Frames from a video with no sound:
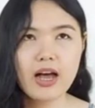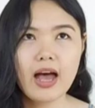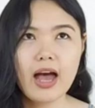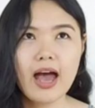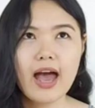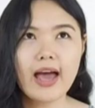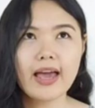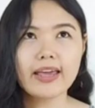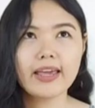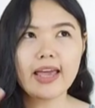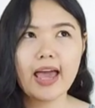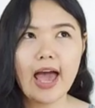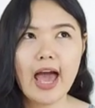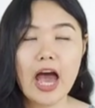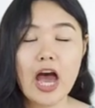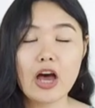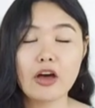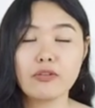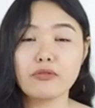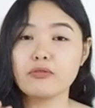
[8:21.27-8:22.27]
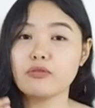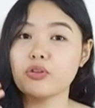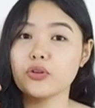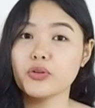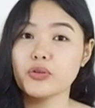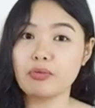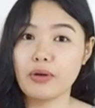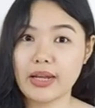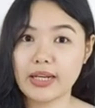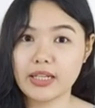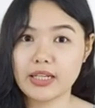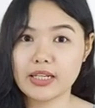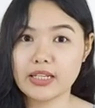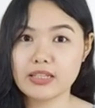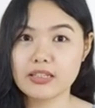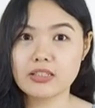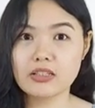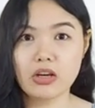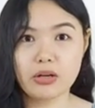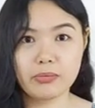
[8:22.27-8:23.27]
I have
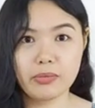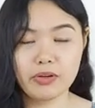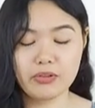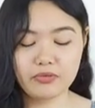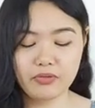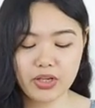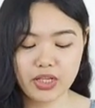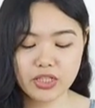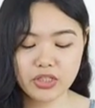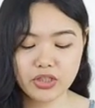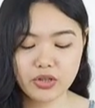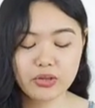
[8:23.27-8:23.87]
redness on my face.